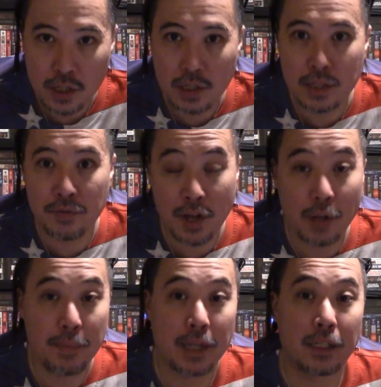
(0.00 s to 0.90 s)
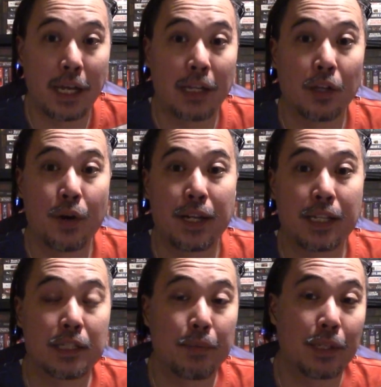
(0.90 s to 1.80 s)
developmental and learning
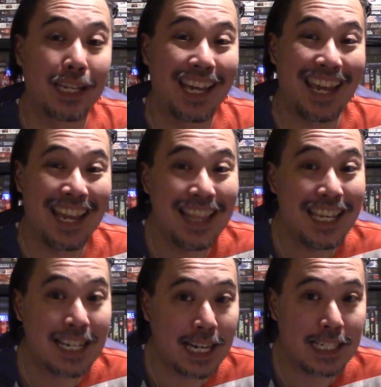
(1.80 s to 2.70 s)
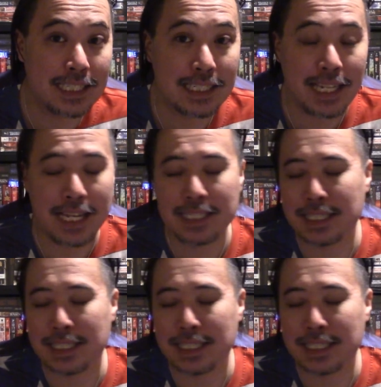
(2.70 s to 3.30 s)
disability in the United States, and